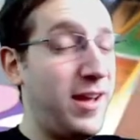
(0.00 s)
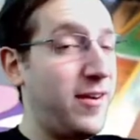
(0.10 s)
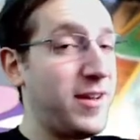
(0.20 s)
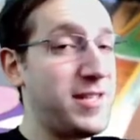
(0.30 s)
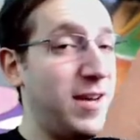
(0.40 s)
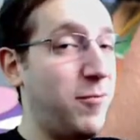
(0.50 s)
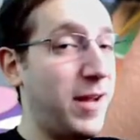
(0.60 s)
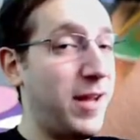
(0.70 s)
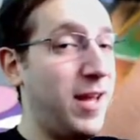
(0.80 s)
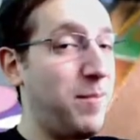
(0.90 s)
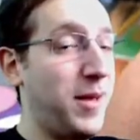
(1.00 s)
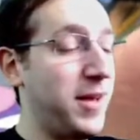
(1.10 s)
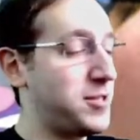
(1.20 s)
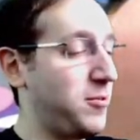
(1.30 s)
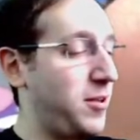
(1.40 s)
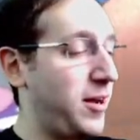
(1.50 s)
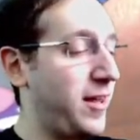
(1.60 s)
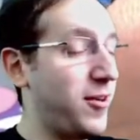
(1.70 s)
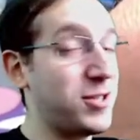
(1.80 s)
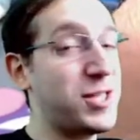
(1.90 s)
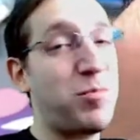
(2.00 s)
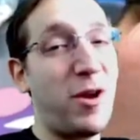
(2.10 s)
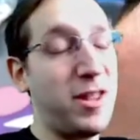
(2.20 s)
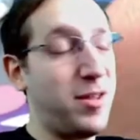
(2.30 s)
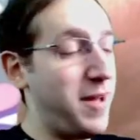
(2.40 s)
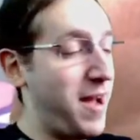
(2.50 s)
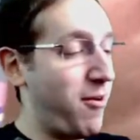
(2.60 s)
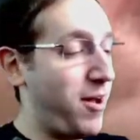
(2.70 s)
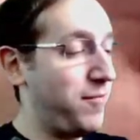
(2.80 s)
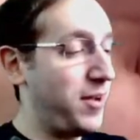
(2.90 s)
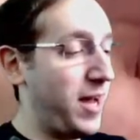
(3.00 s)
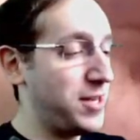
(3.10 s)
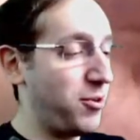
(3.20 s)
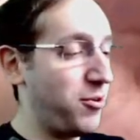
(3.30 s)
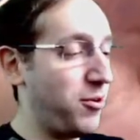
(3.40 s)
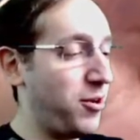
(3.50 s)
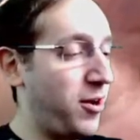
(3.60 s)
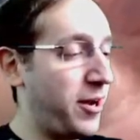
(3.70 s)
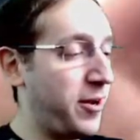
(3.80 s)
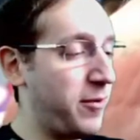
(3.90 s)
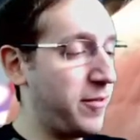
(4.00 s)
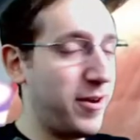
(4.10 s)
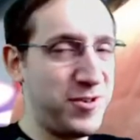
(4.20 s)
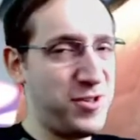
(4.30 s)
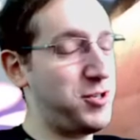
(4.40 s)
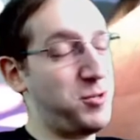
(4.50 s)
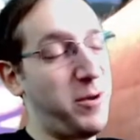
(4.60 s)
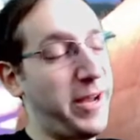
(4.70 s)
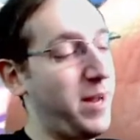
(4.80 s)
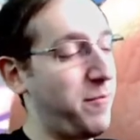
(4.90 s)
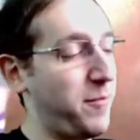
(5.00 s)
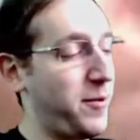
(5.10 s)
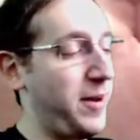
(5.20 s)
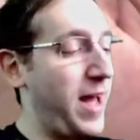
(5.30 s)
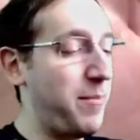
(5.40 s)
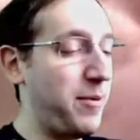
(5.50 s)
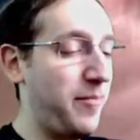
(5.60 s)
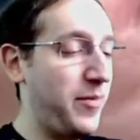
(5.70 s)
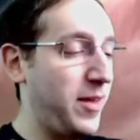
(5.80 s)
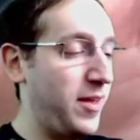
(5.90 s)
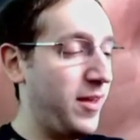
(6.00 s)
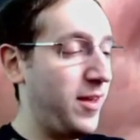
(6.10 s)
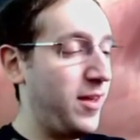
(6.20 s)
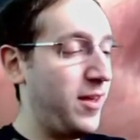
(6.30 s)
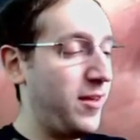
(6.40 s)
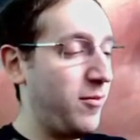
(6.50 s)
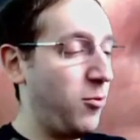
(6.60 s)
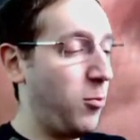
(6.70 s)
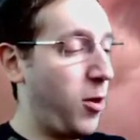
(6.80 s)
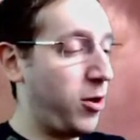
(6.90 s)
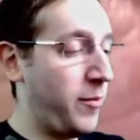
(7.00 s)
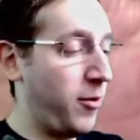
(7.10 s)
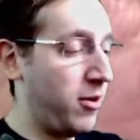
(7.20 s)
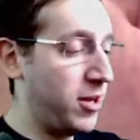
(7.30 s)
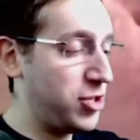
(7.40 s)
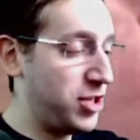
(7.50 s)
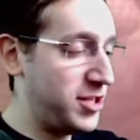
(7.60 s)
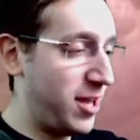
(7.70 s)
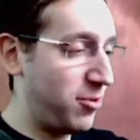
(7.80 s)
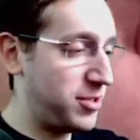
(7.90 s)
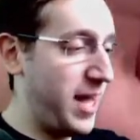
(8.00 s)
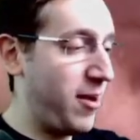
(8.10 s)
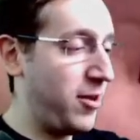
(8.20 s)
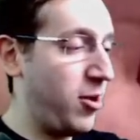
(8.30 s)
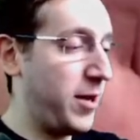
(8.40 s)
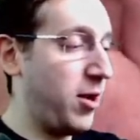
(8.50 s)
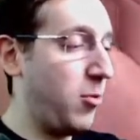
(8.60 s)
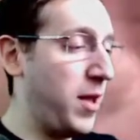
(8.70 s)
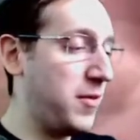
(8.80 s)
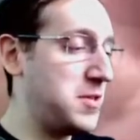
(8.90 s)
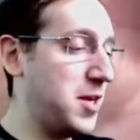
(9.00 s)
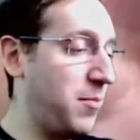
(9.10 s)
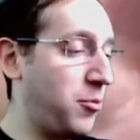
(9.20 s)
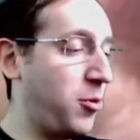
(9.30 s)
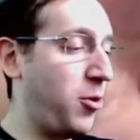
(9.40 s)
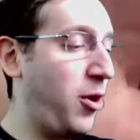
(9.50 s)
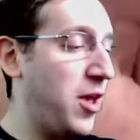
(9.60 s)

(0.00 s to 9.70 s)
Let's see if we can keep being so lucky. There's Sprite in the background if you guys heard her yawning over there. She's just waking up from her nap. We'll welcome her in as she settles down. Here we go. We have a double